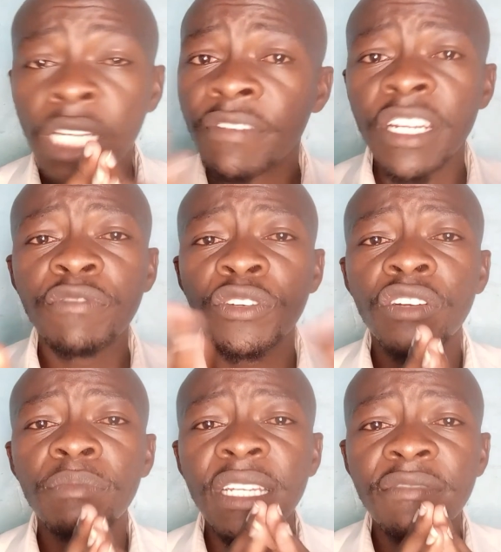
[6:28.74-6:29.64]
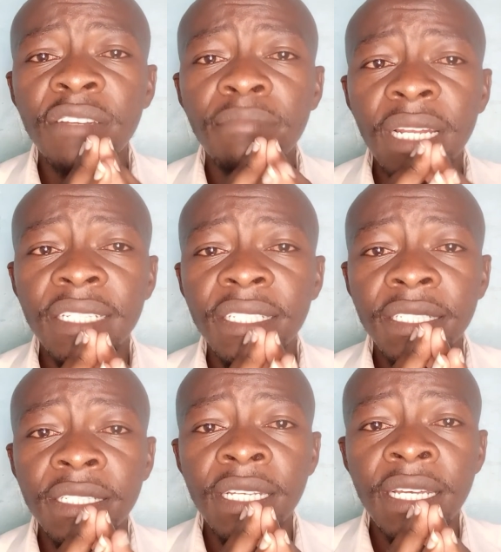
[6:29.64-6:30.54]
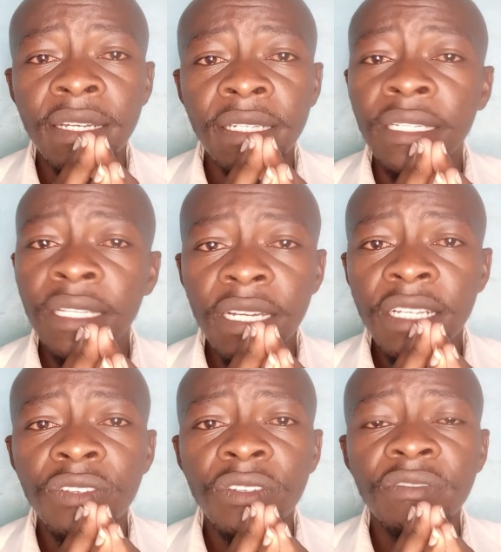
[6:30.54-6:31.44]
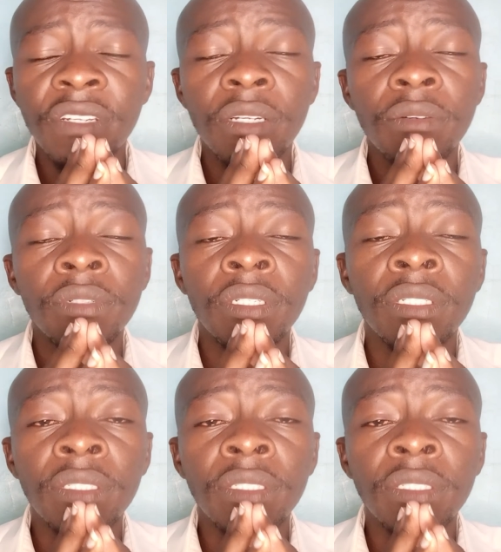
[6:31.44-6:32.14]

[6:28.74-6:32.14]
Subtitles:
Even if you don't believe in blessings, that is not even good.